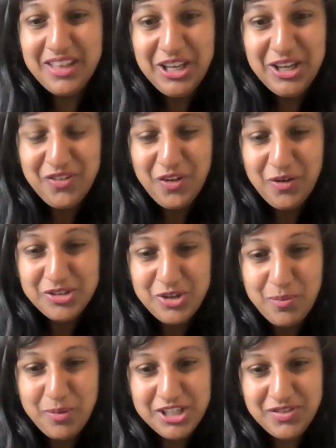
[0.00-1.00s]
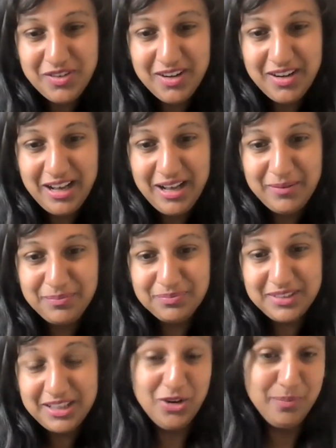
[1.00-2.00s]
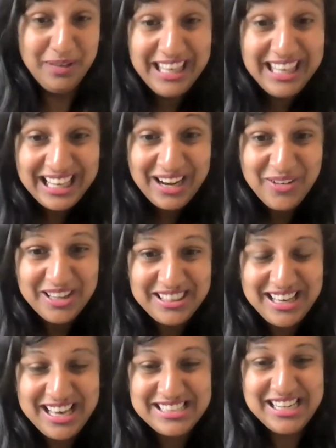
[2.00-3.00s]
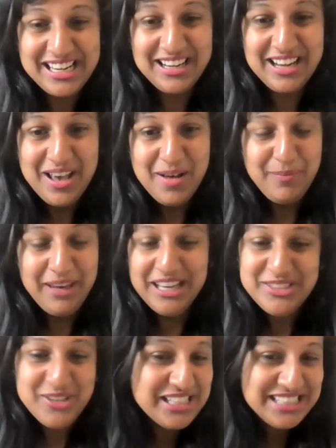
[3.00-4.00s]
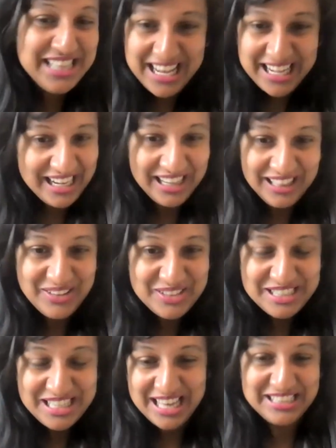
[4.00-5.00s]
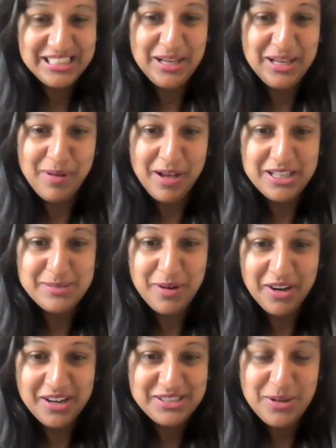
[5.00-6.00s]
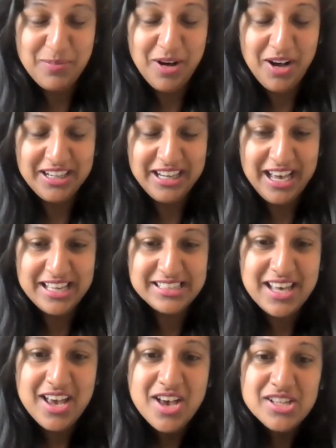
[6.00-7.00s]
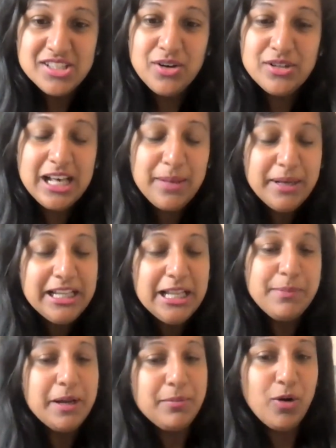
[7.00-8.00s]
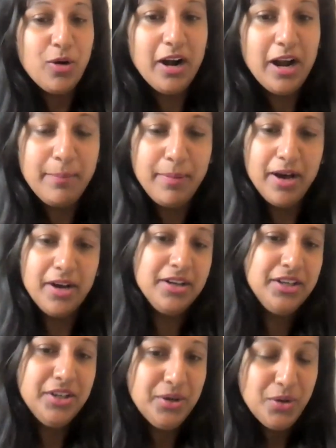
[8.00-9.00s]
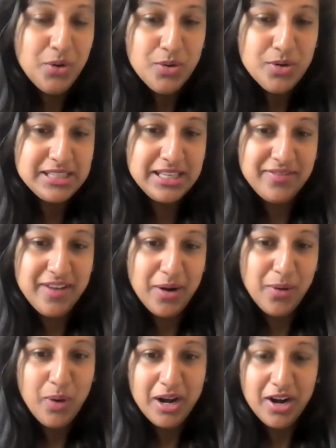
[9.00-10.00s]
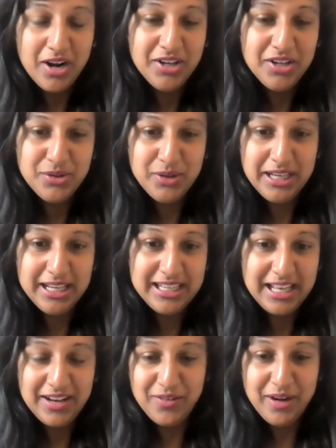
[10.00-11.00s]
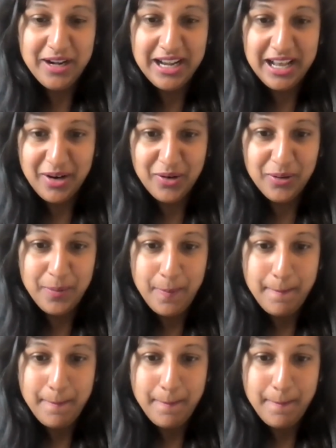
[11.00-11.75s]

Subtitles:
thank you so much for being here with us and being so excited and enthusiastic about Spark a Soul podcast. So tell me a little bit more about you. Who is Yvette? What are you doing in life right now?